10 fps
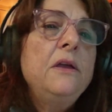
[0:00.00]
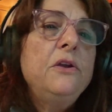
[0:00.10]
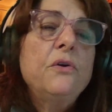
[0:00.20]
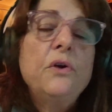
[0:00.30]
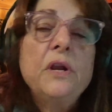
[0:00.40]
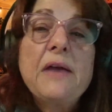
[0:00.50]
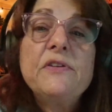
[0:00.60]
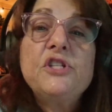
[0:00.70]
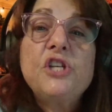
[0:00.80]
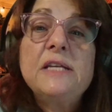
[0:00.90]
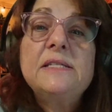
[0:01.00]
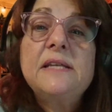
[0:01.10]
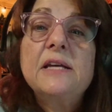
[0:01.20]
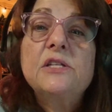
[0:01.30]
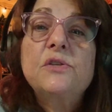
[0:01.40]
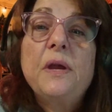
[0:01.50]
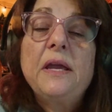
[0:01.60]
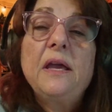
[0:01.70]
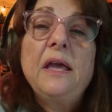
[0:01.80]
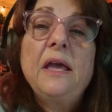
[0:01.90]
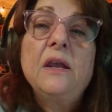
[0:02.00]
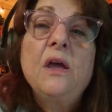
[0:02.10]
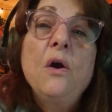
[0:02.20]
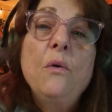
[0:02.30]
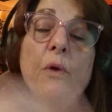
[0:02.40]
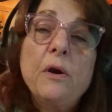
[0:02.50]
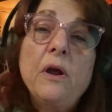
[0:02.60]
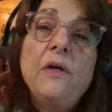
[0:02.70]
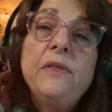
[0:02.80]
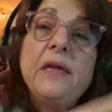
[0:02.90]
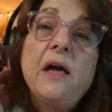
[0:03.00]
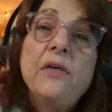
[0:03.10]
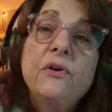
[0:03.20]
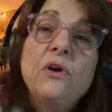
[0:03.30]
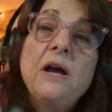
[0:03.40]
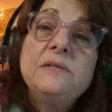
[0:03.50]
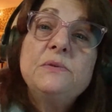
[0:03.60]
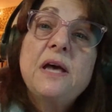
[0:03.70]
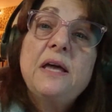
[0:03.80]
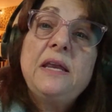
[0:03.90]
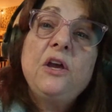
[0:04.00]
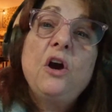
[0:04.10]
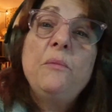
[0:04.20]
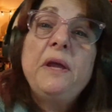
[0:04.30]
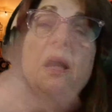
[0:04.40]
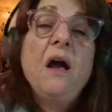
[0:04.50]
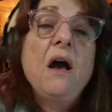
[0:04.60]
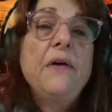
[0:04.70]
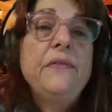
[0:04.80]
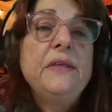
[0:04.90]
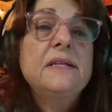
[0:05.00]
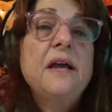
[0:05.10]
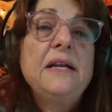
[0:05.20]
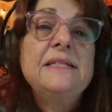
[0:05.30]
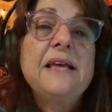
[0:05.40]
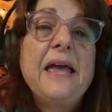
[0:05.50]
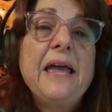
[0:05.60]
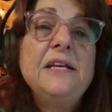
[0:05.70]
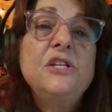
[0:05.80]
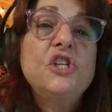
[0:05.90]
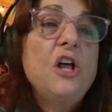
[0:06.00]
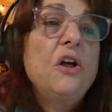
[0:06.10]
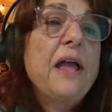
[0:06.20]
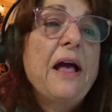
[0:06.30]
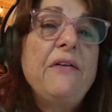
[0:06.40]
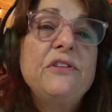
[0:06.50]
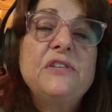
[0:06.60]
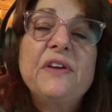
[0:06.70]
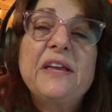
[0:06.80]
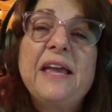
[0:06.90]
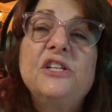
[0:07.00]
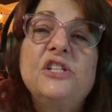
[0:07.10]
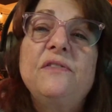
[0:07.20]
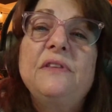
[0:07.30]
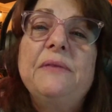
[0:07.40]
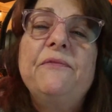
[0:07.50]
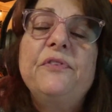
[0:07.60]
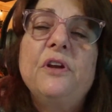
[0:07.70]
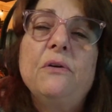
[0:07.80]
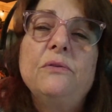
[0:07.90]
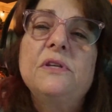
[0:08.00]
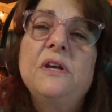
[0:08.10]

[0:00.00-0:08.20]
You're going to have a chest x-ray, and where on the other kinds it was honeycombing, on this kind is eggshell calcification of lymph nodes.